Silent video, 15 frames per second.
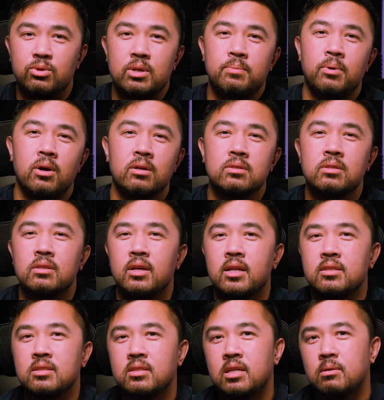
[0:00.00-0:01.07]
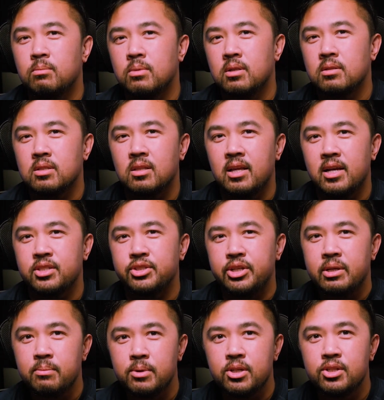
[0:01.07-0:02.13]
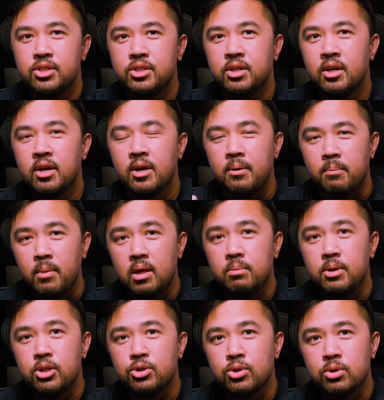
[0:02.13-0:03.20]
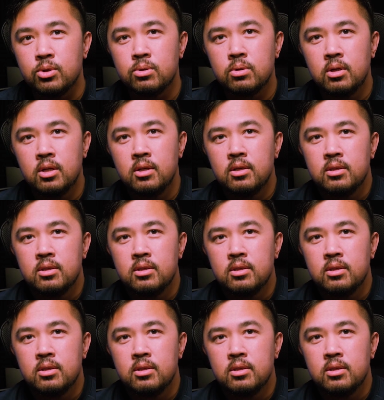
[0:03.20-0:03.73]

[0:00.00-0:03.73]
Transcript: 3 parts of that statement/image may be true,